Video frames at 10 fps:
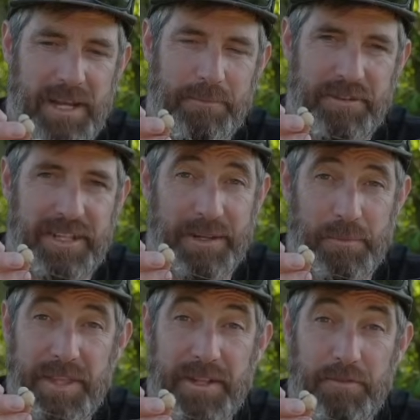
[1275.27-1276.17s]
I am sticking
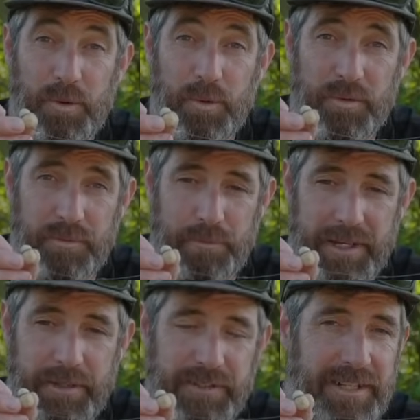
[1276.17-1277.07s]
within the rules by
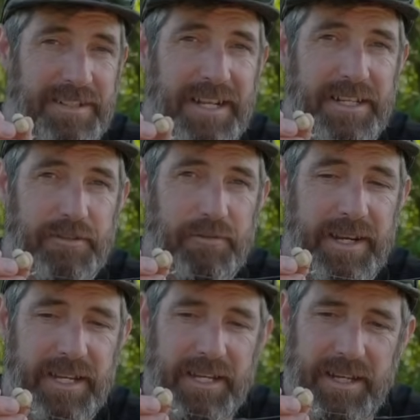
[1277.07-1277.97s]
using a 10-inch
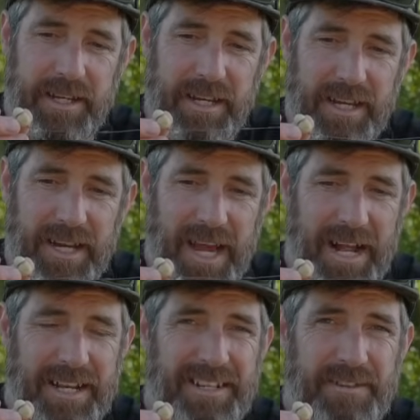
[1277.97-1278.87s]
rig.
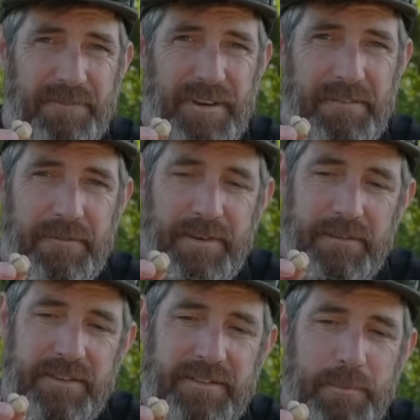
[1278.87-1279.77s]
And that is a very,
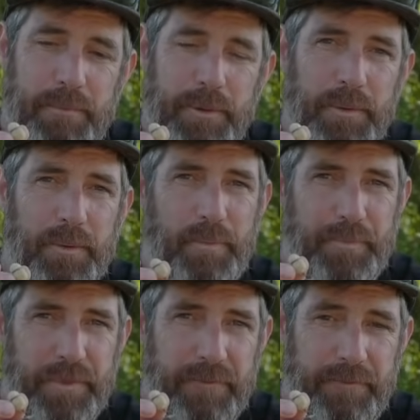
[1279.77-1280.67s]
very simple
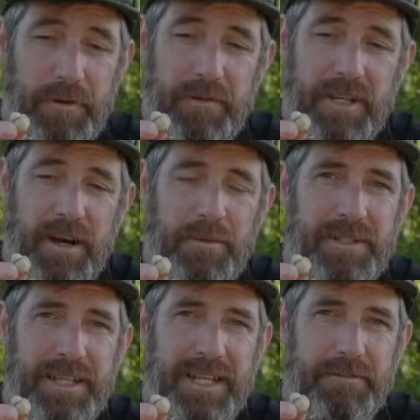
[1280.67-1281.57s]
fluorocarbon D